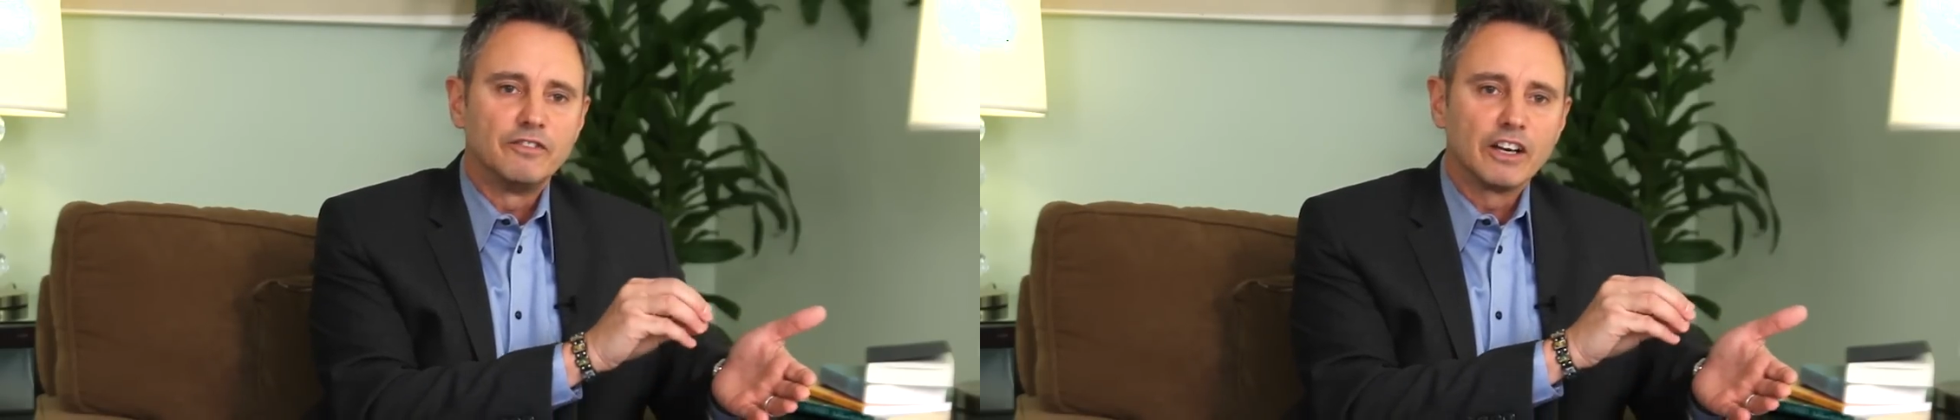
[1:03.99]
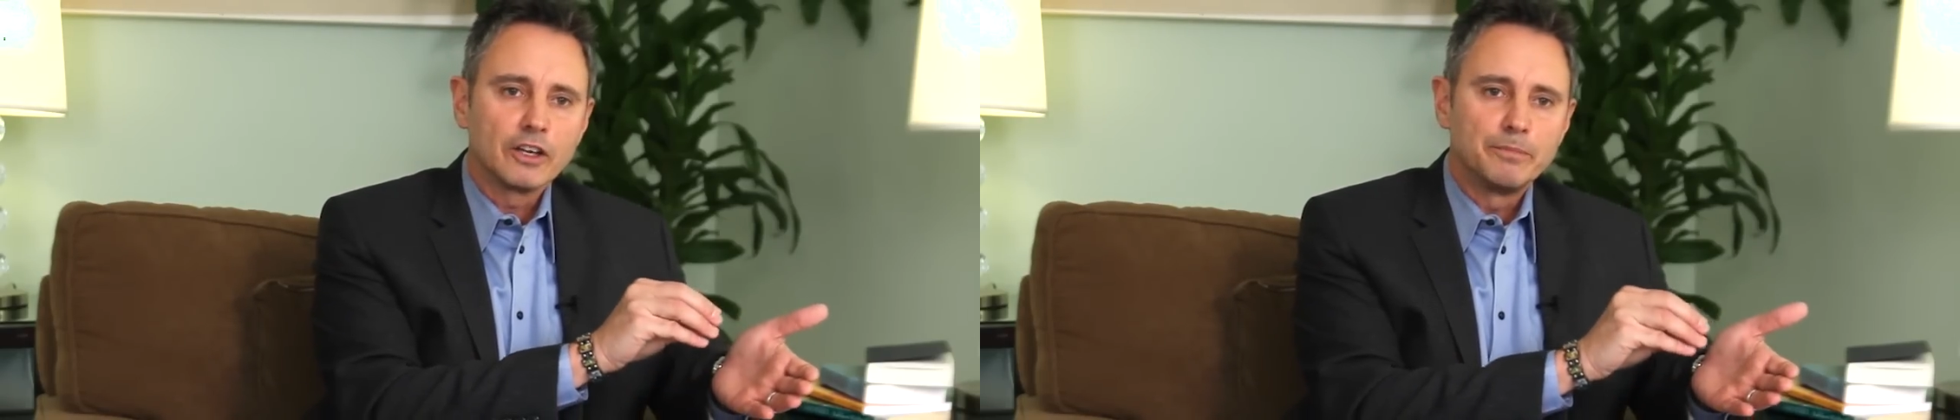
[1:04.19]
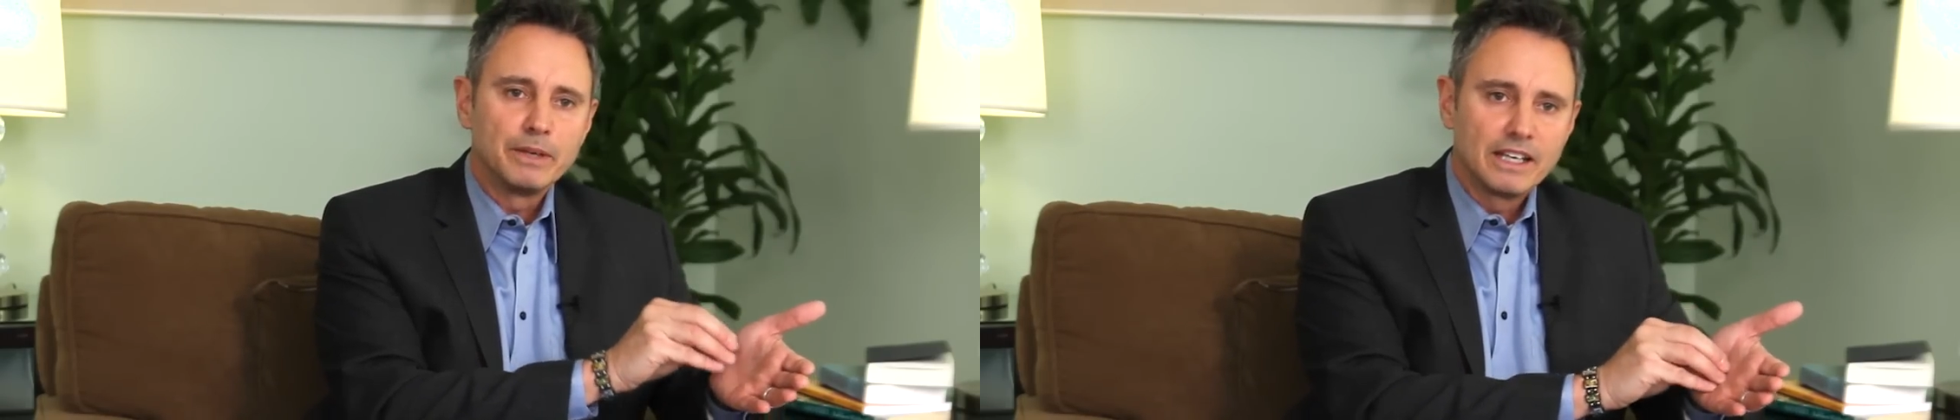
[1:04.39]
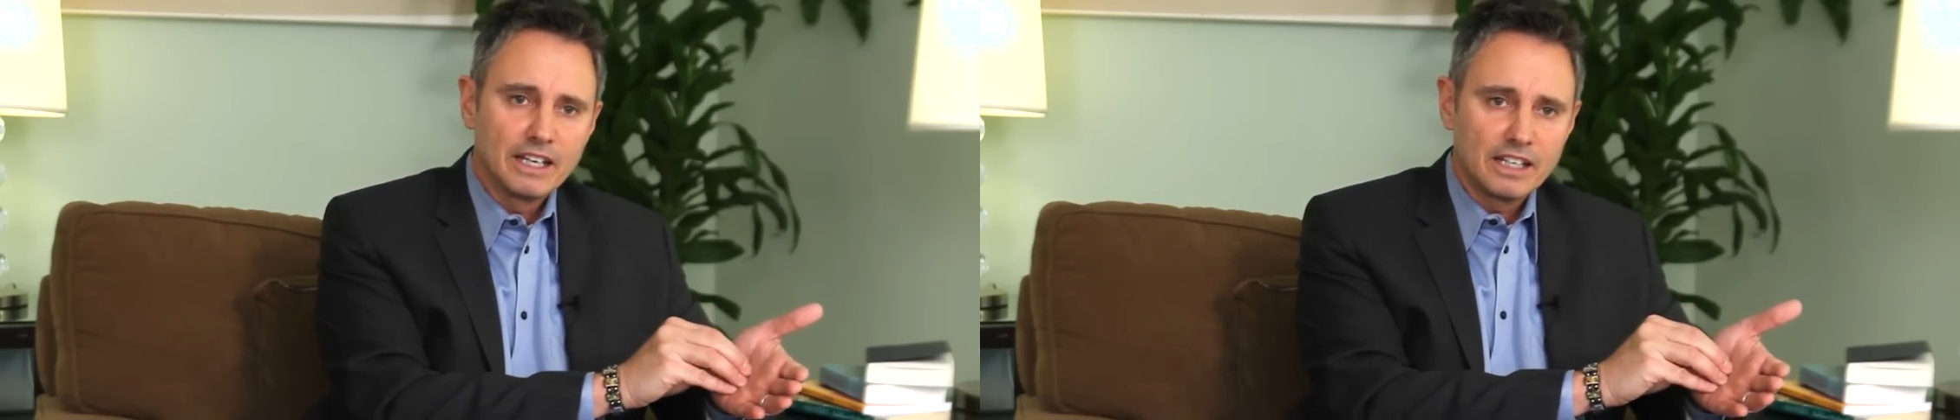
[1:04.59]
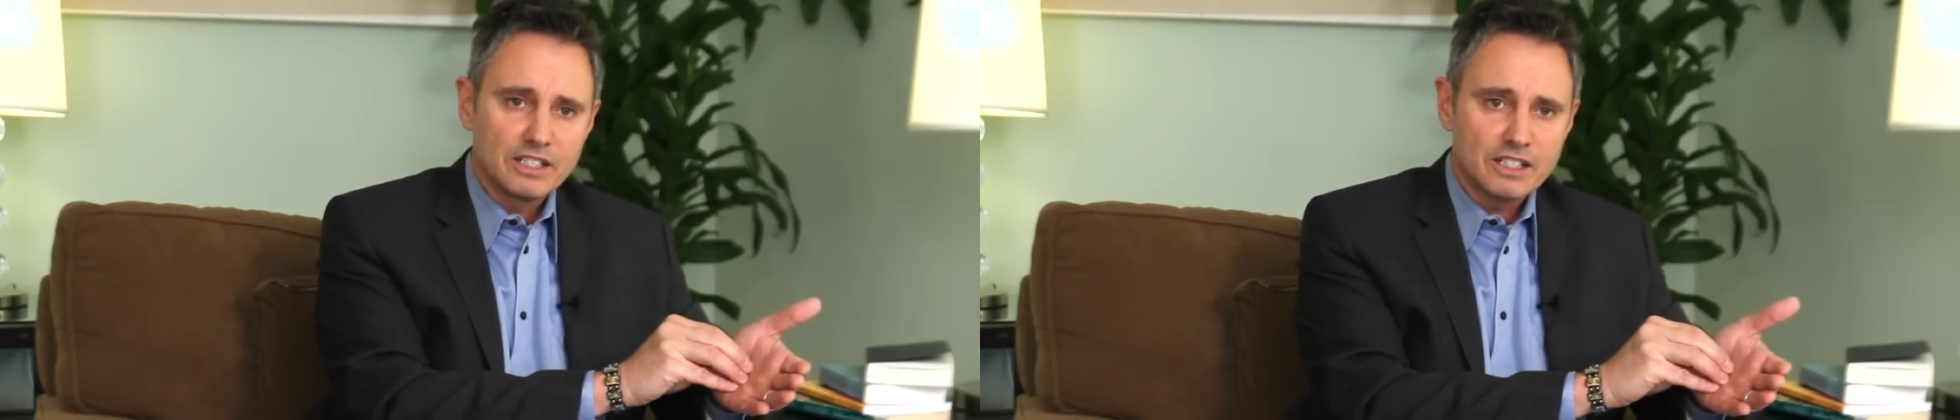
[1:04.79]
very
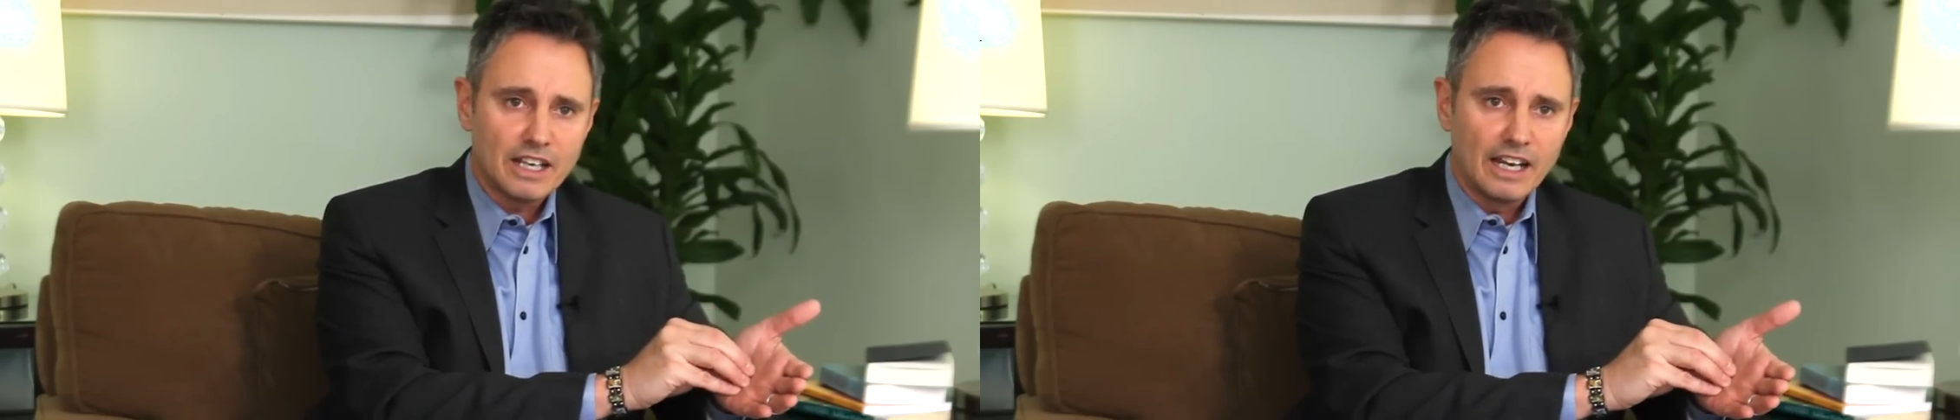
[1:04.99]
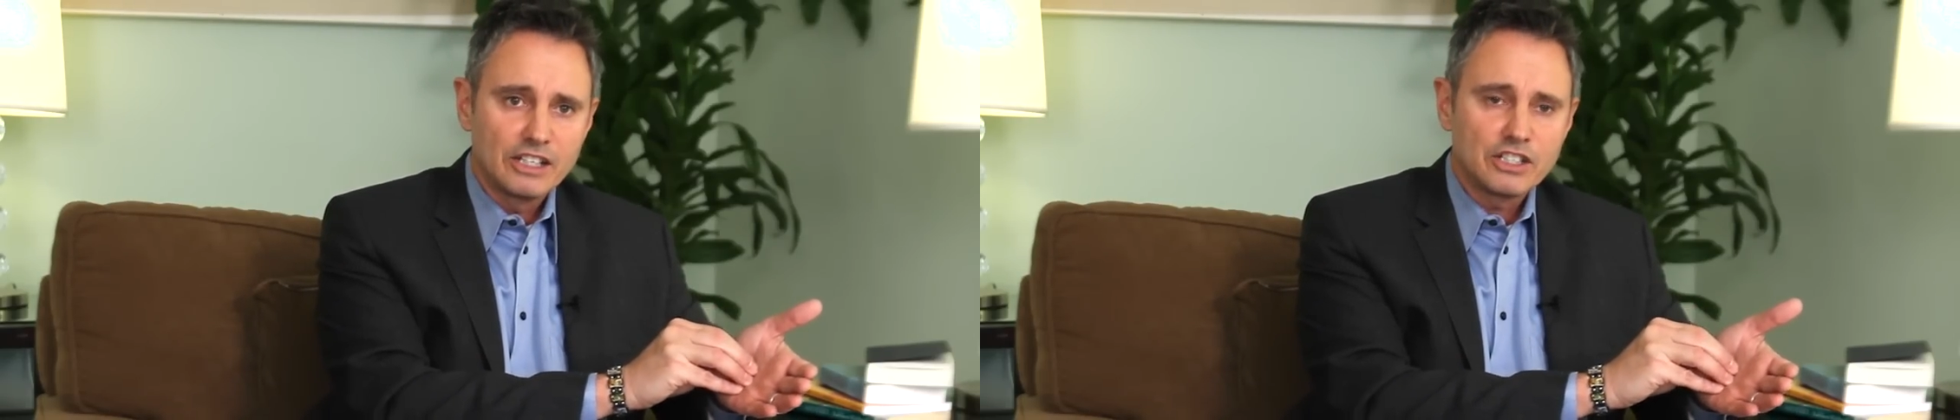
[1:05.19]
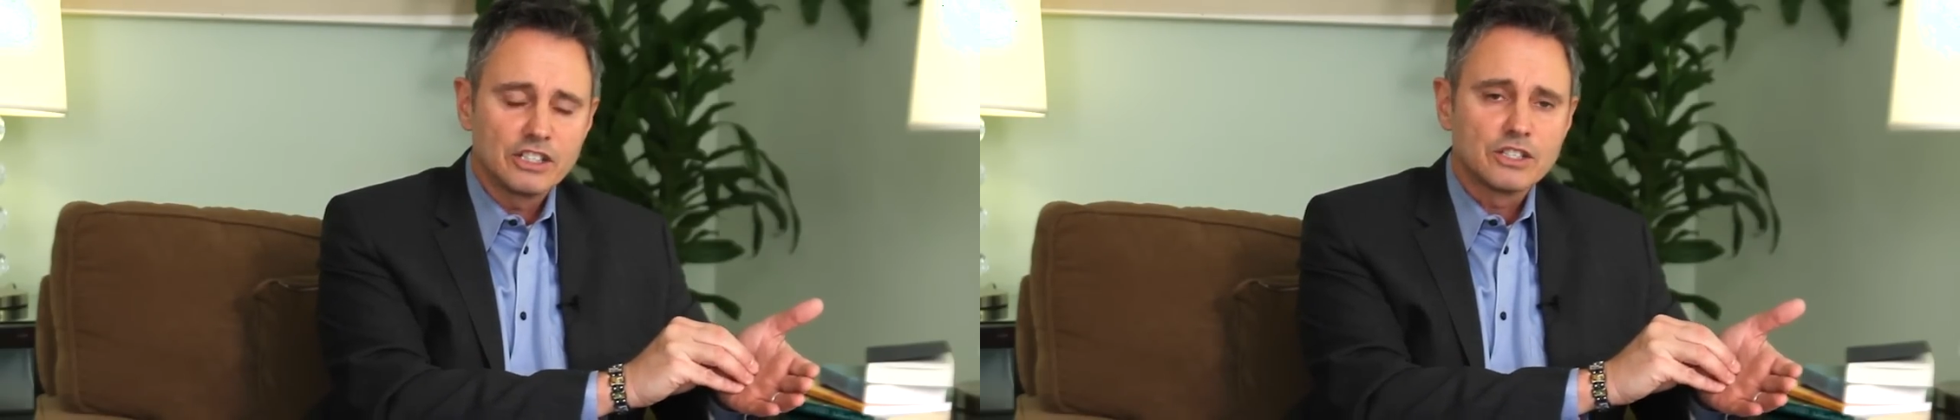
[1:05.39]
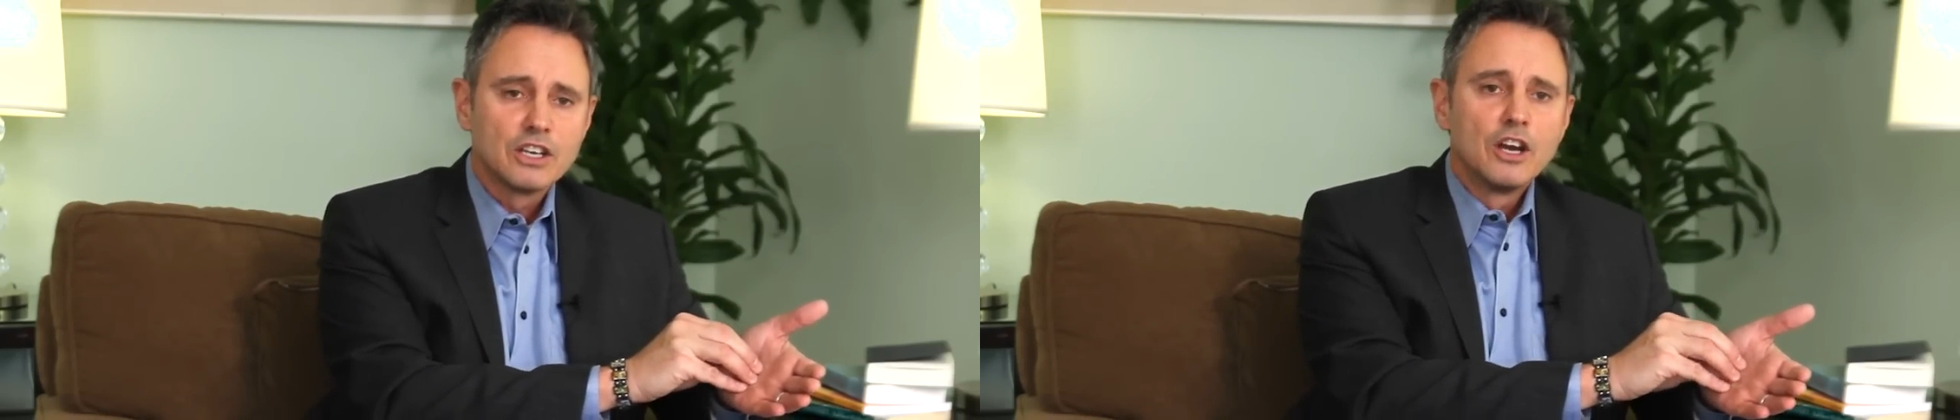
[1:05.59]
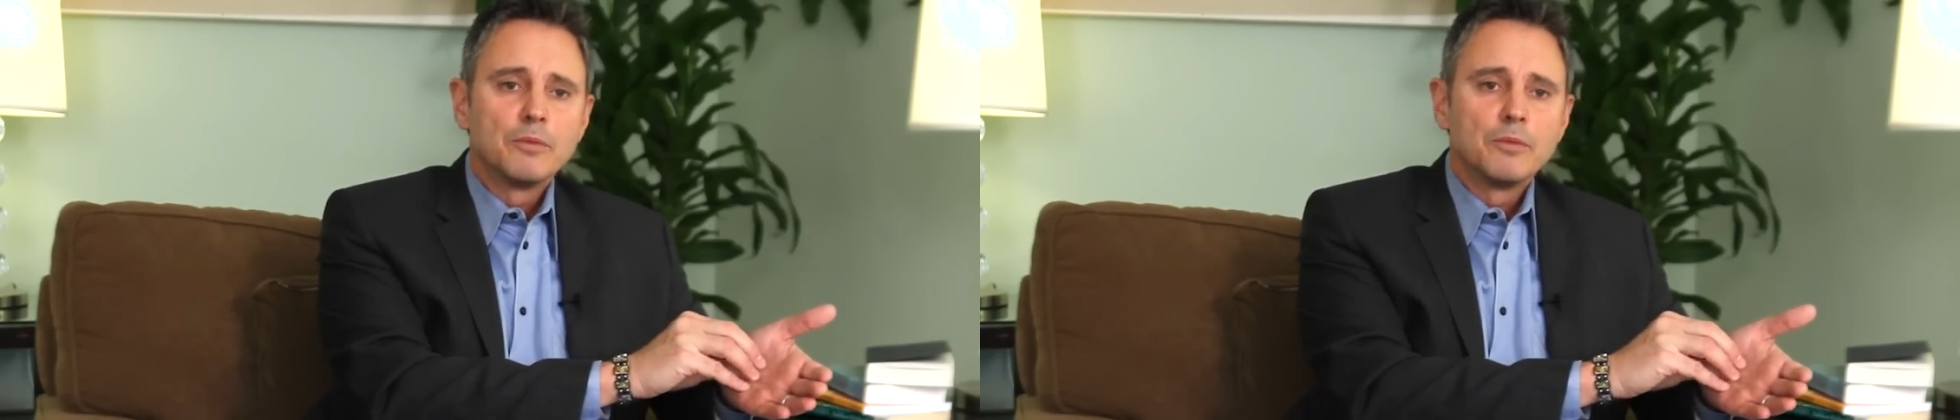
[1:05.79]
beginning stages,